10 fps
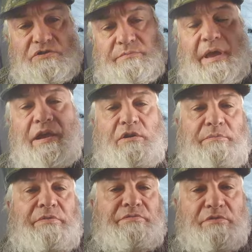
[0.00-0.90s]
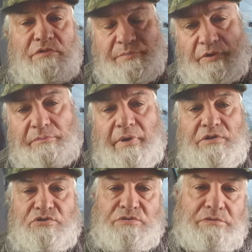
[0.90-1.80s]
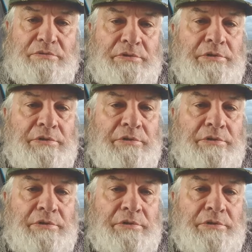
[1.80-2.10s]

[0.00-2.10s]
some air coming through the bug mesh, and